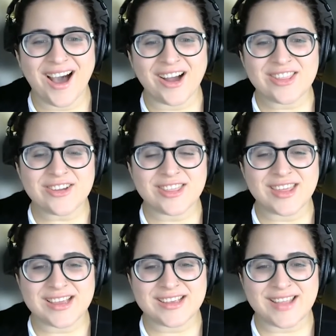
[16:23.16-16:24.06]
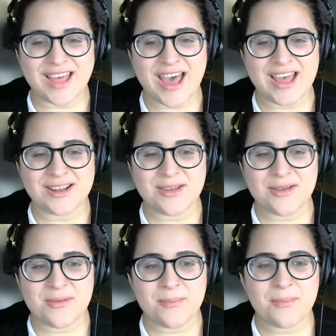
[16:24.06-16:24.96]
Are there things that
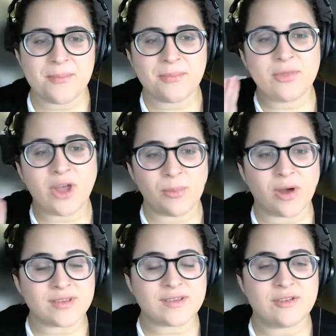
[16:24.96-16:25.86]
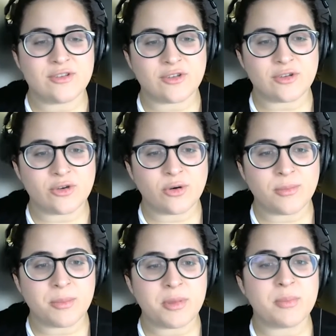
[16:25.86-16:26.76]
nonprofits can do
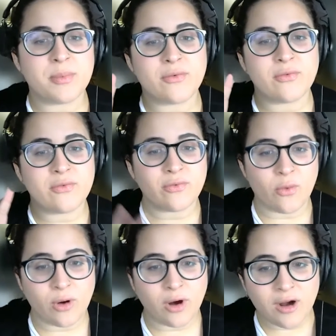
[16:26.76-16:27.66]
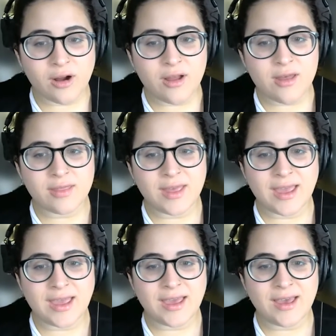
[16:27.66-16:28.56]
maybe before
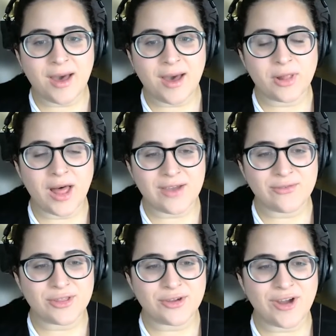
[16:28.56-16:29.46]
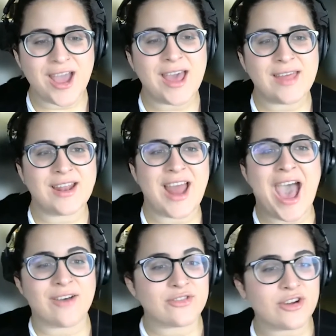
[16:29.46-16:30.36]
they apply for the grant and then
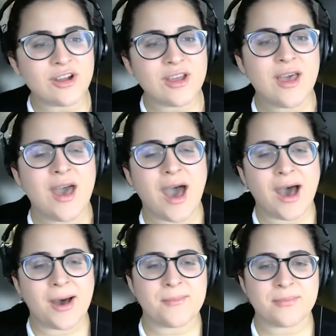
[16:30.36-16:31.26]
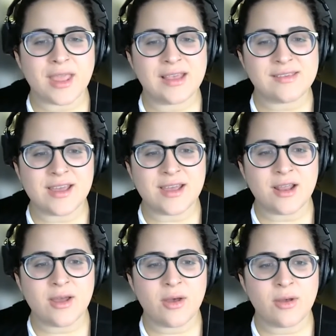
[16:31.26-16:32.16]
after? Is it
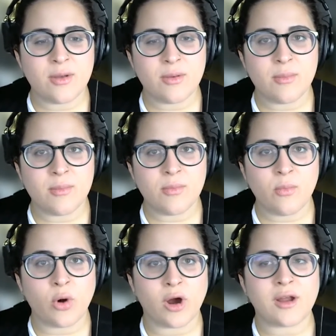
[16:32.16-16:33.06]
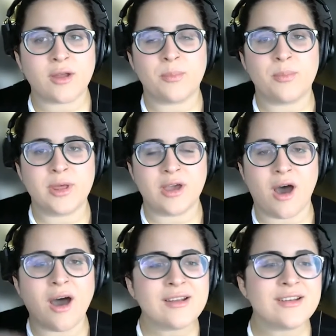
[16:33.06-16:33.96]
work
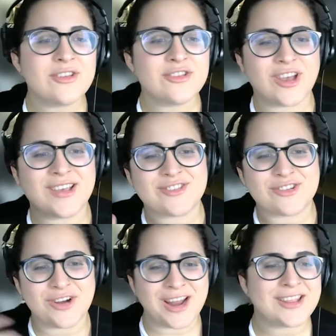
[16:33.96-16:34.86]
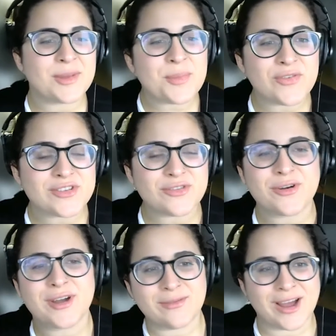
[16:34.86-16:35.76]
beyond just creating the perfect
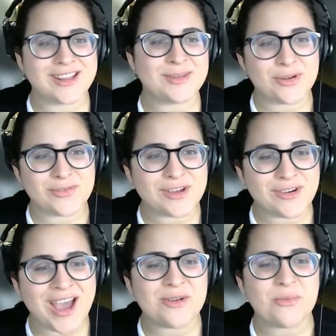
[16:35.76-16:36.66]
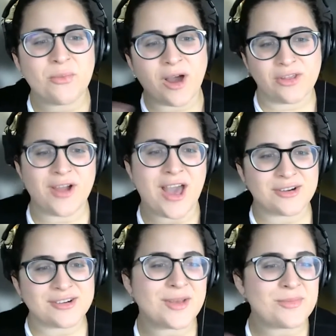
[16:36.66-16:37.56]
story, writing the perfect grant? Are there
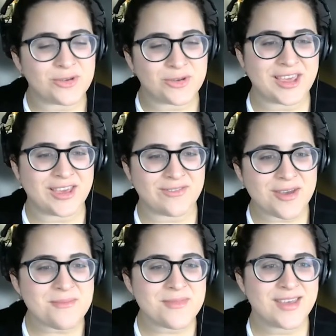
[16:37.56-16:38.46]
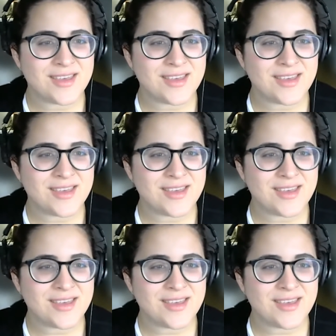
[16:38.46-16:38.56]
other tips you can give them?